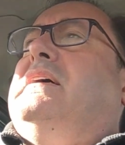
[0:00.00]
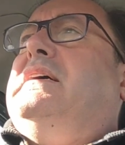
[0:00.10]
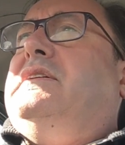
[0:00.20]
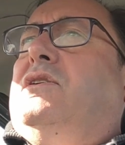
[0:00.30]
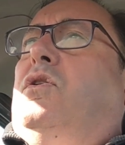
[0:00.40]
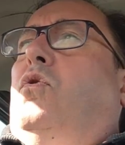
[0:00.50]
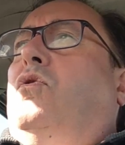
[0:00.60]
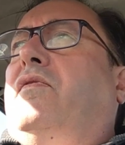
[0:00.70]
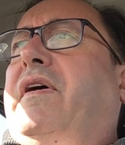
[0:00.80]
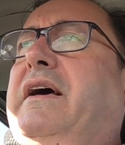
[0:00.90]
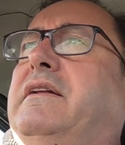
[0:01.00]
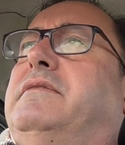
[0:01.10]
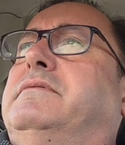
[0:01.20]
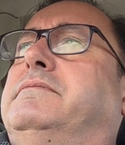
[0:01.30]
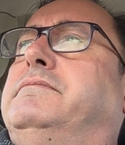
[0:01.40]
and all of that
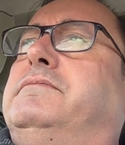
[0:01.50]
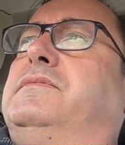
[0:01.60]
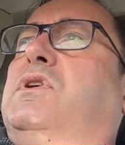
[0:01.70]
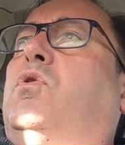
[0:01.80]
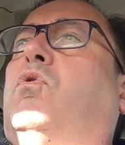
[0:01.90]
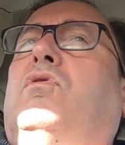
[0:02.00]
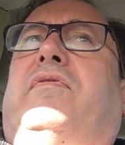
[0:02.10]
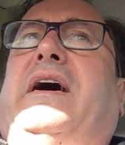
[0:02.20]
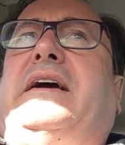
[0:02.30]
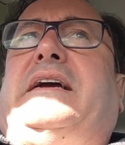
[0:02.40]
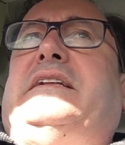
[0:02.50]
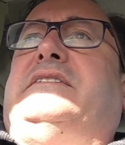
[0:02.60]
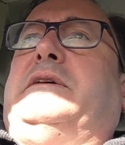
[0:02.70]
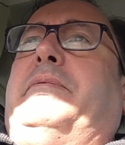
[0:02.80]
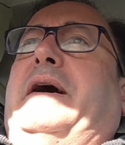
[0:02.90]
all of that gets
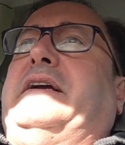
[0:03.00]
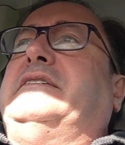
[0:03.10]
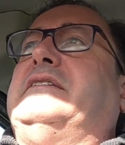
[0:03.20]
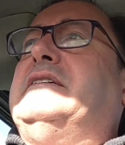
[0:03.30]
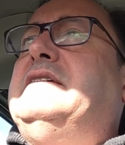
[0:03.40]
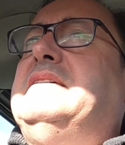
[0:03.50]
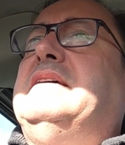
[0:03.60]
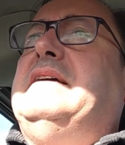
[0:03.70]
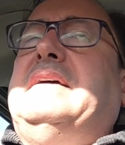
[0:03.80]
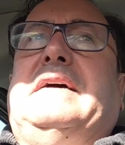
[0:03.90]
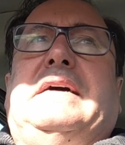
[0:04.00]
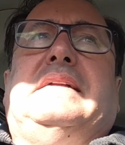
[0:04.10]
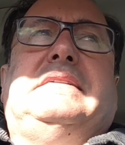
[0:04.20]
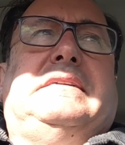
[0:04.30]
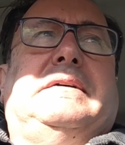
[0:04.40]
debased
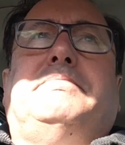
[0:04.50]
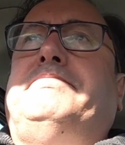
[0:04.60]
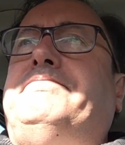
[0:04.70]
and um,